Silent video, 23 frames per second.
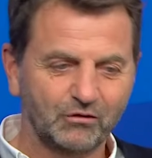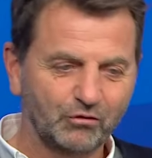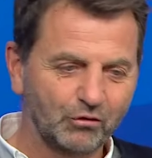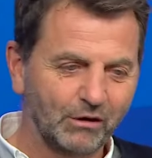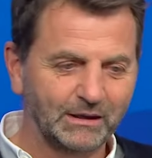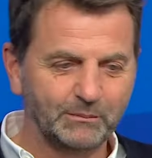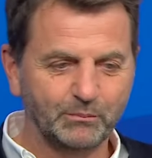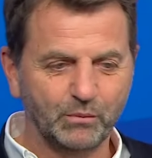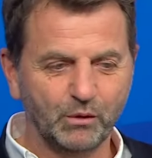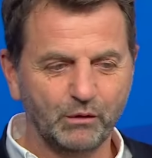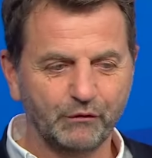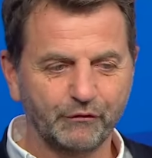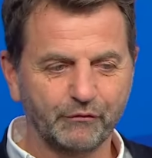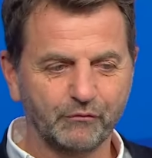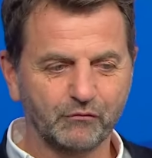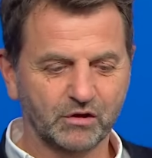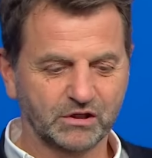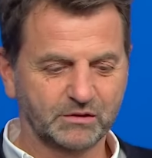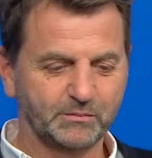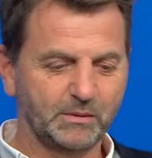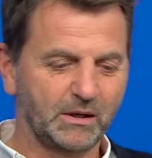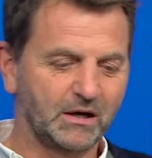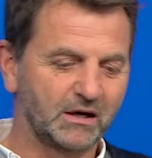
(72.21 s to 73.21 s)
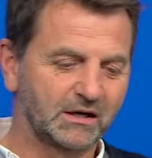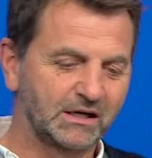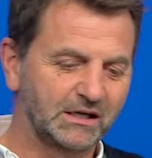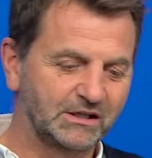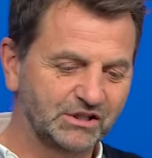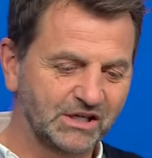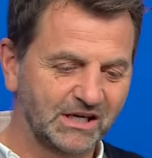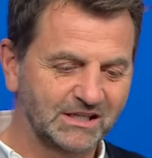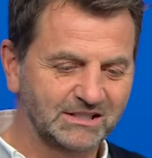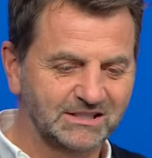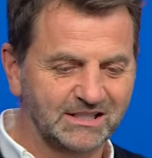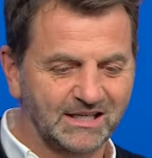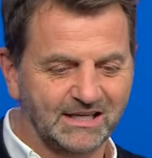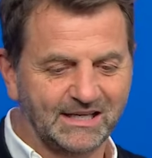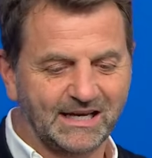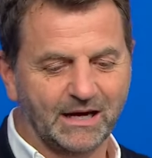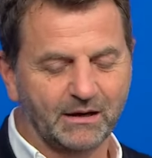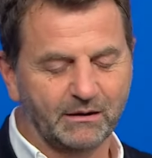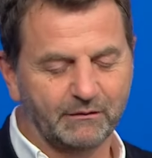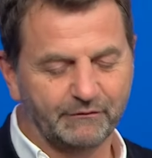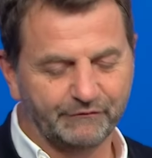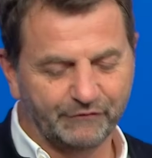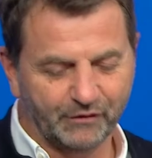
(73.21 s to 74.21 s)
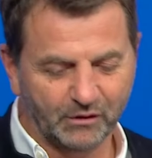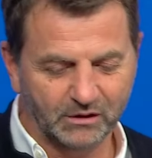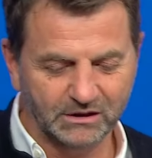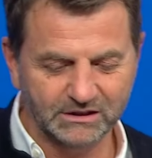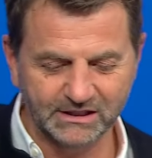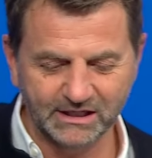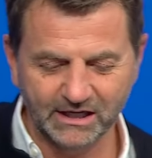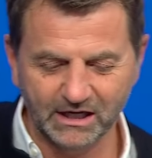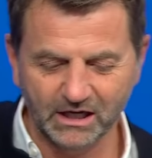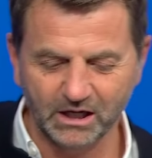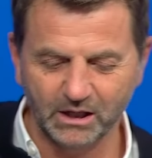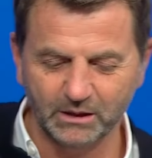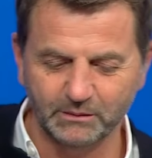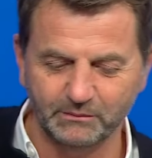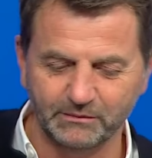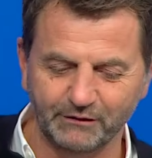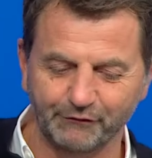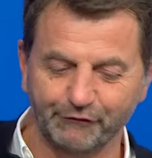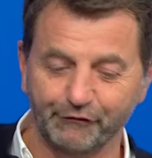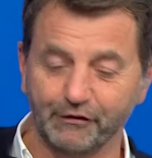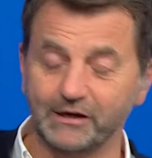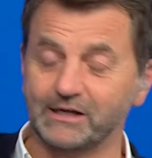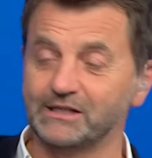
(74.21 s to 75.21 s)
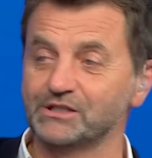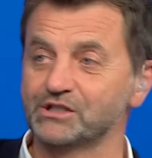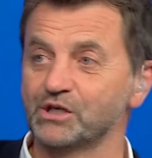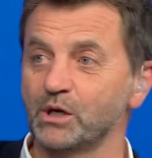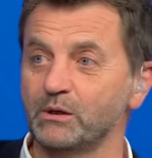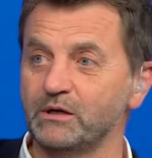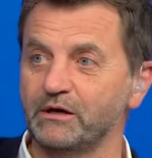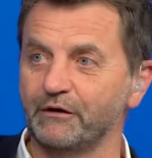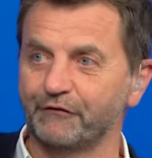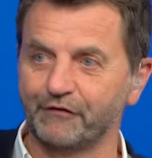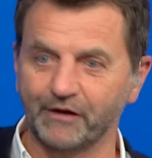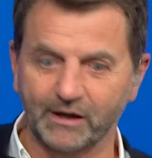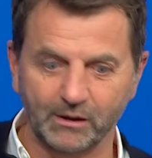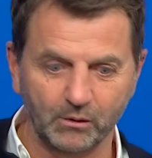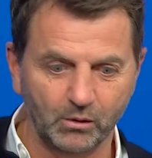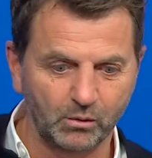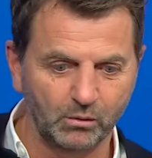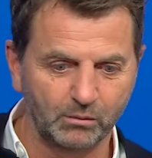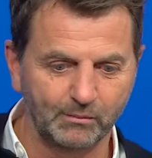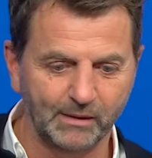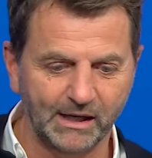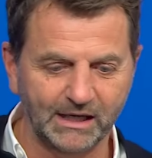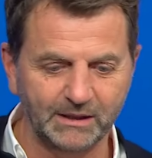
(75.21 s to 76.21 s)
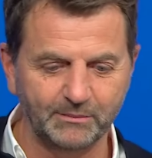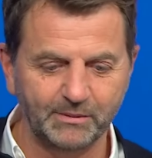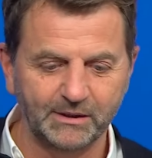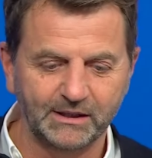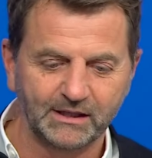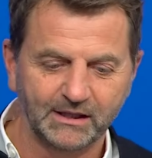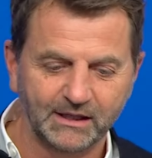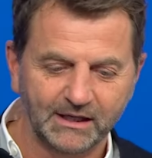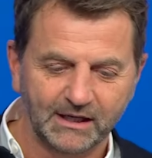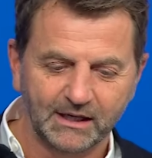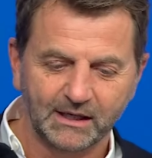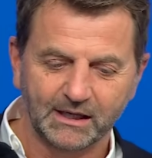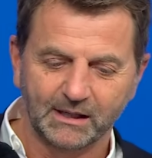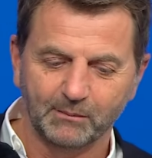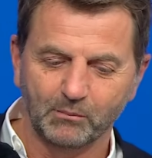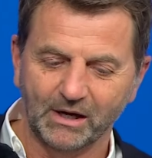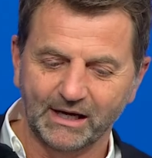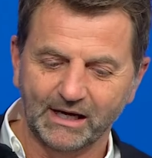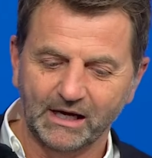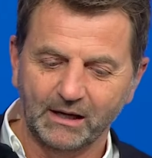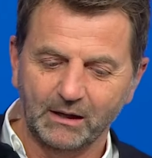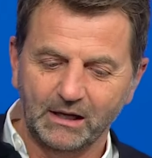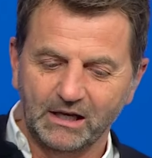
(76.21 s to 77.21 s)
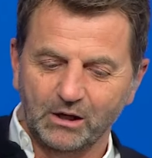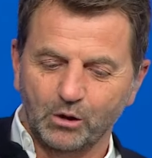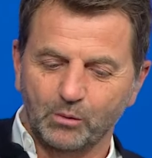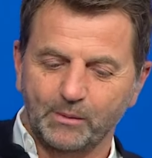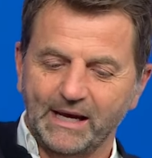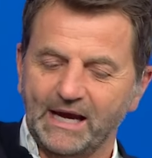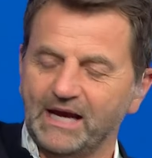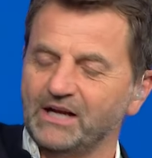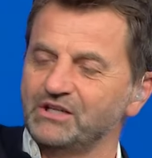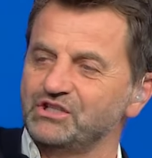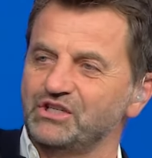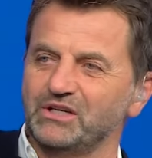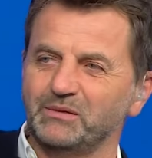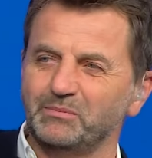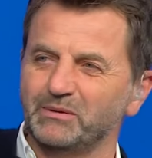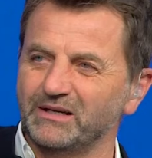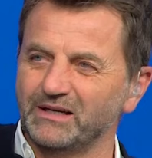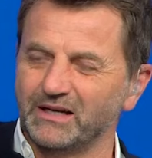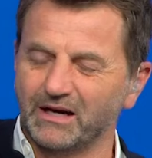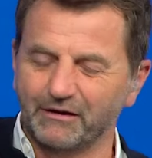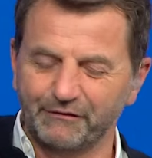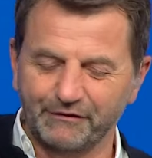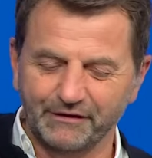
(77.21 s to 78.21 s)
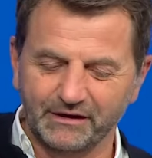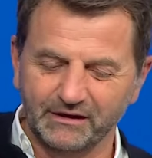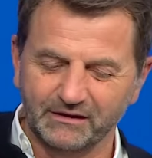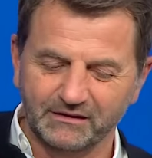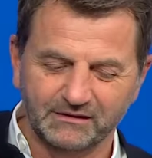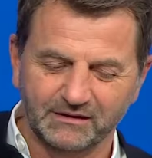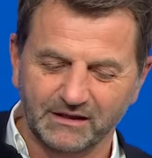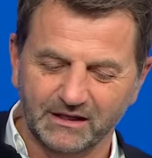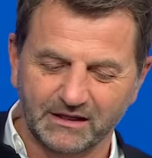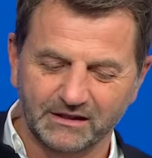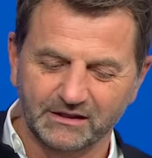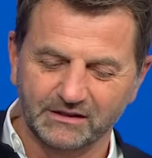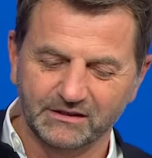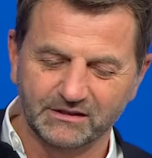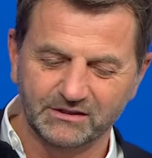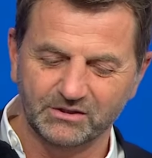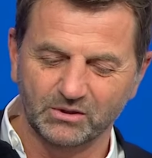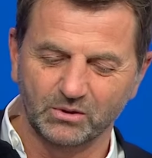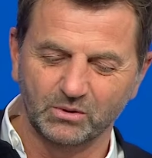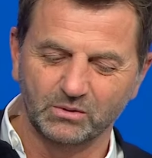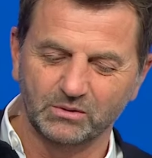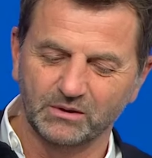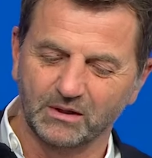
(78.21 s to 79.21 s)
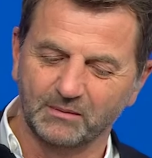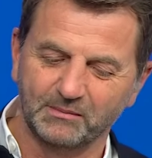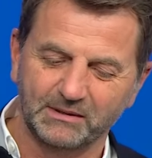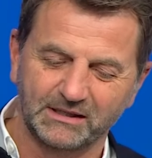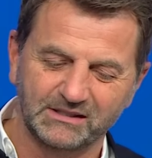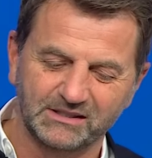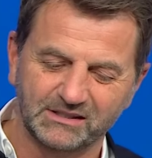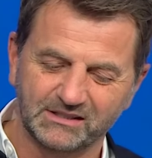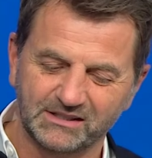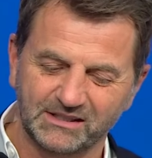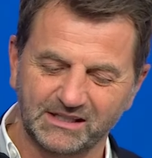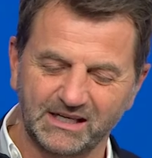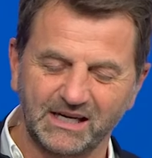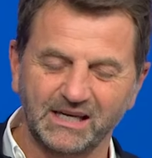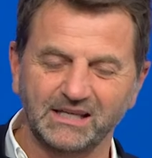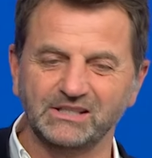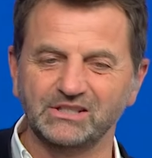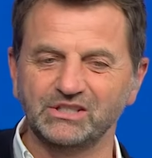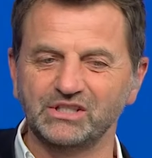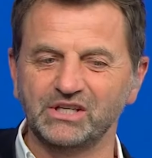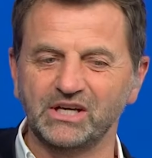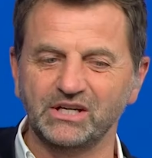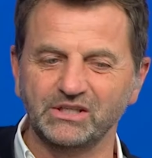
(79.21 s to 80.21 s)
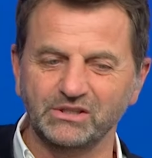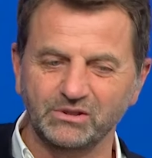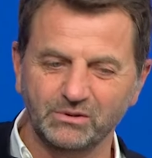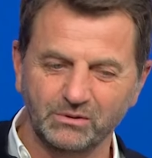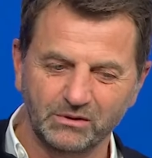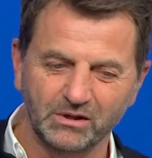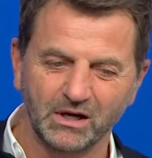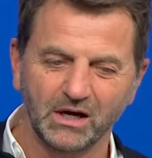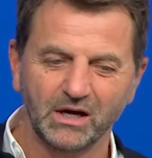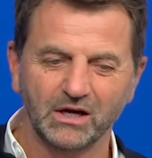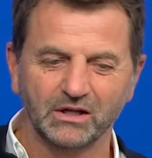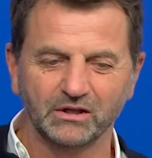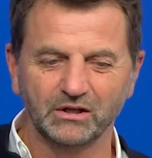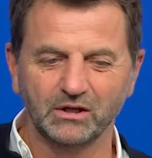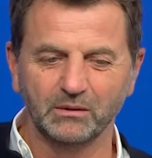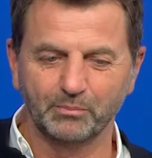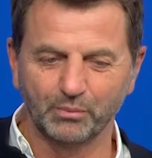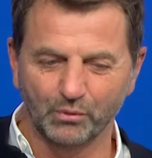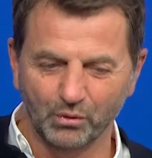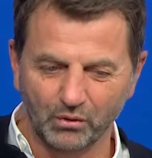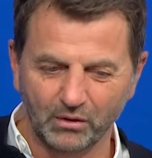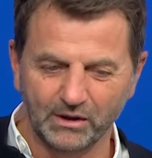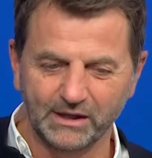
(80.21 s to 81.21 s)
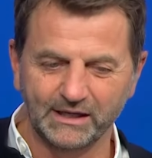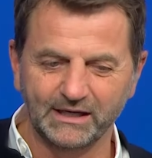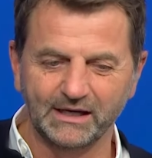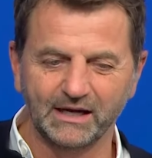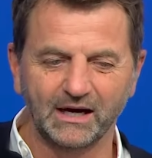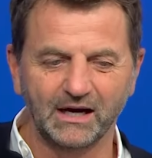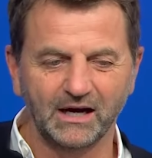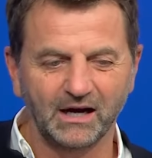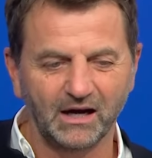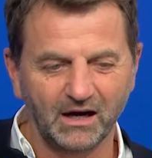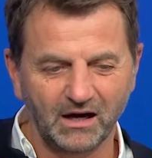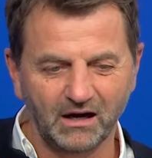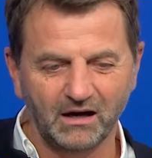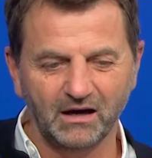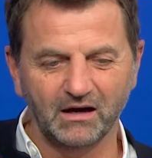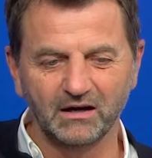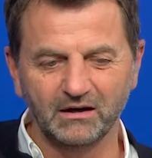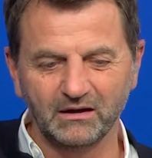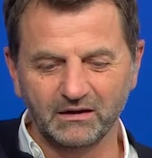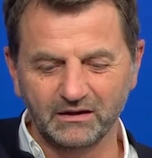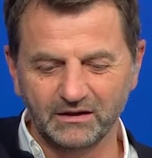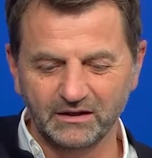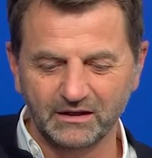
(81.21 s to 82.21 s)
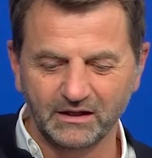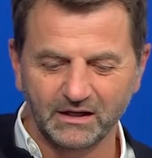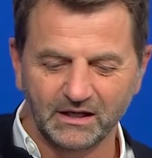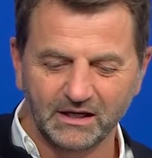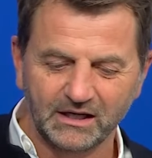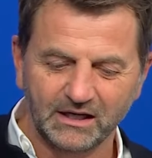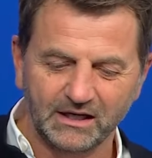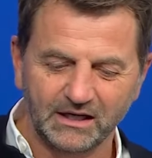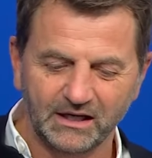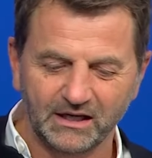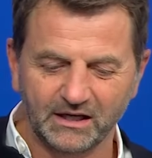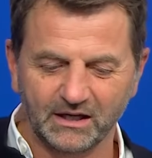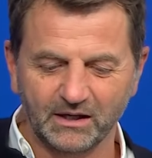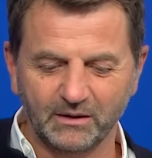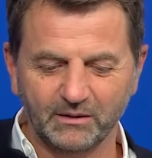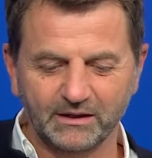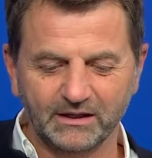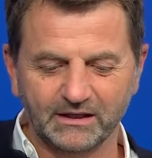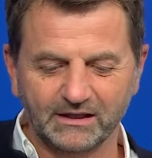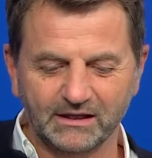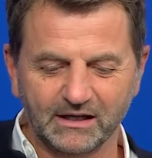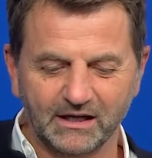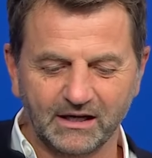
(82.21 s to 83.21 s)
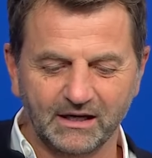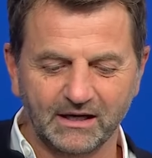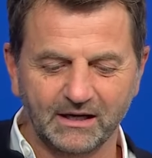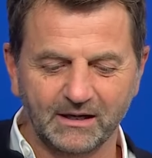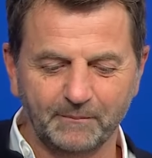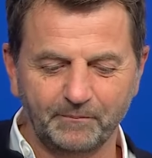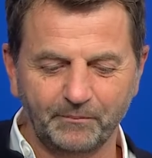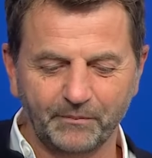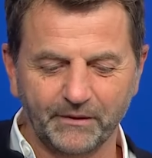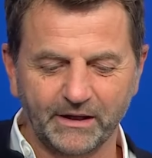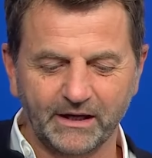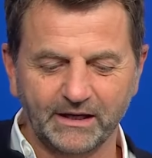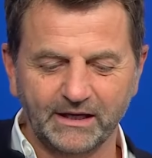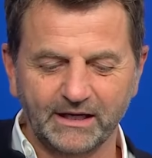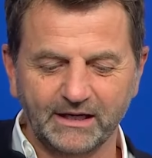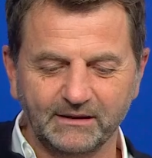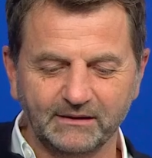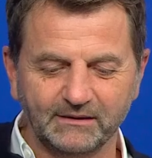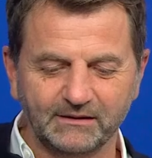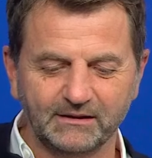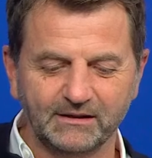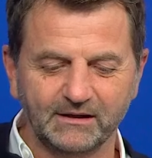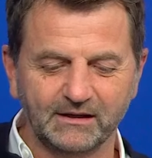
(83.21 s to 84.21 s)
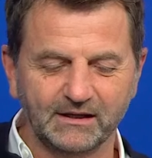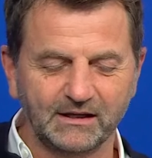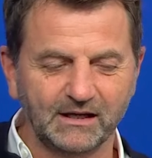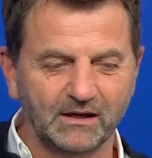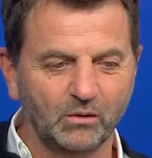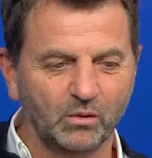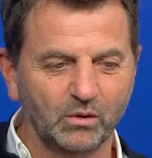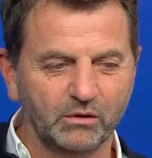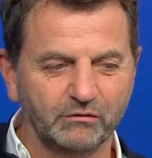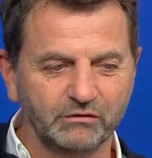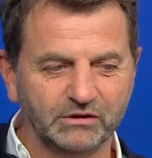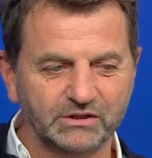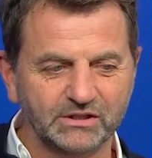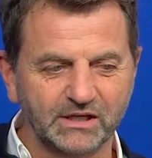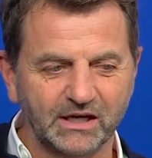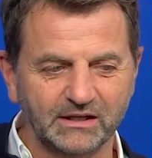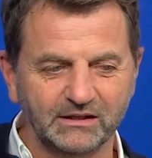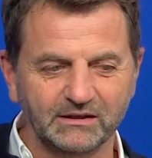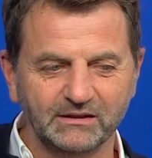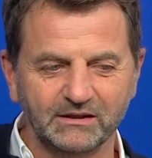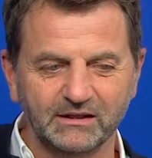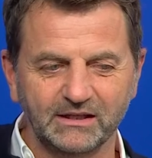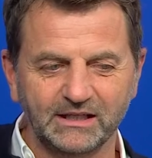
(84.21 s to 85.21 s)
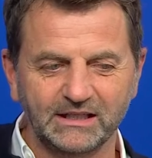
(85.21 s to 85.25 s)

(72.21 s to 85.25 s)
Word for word: Great ball from Ross Barkley, chests it down and volleys it home. You're 3-2, you think, oh, maybe it might get a little bit edgy, but none of the sort. I mean, just continued De Bruyne, Haaland, you know, and then all of a sudden,